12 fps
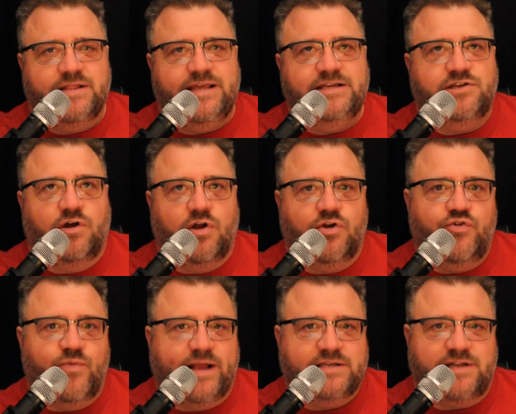These are
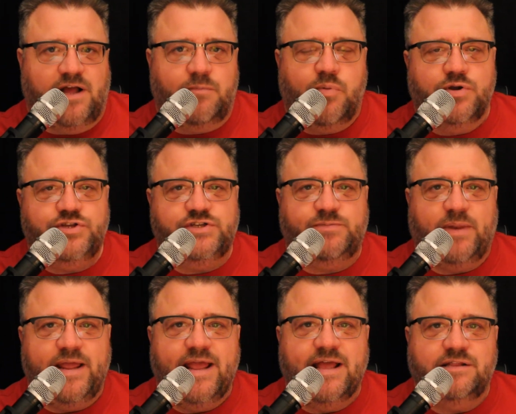direct stock purchase
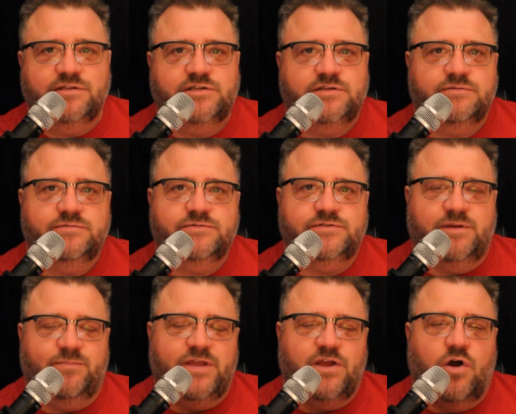plans,
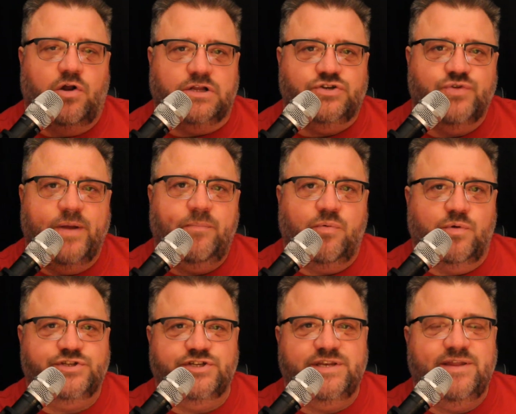something called a DRIP,
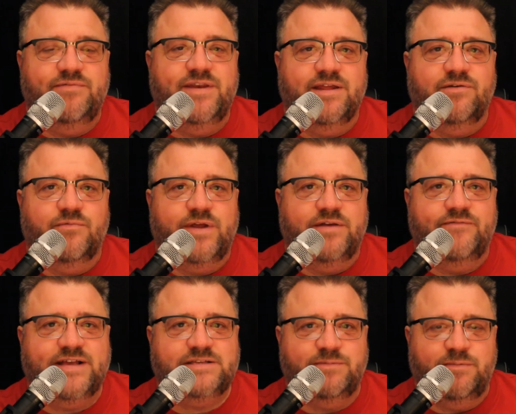which is dividend
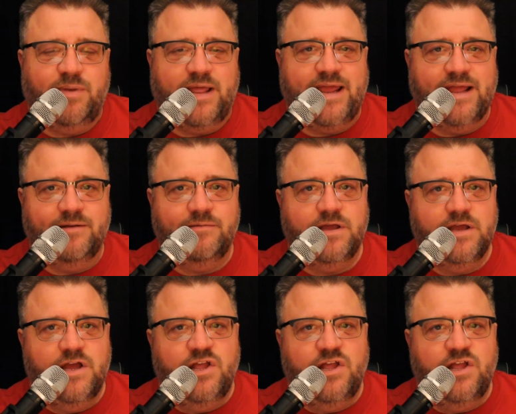reinvestment plan.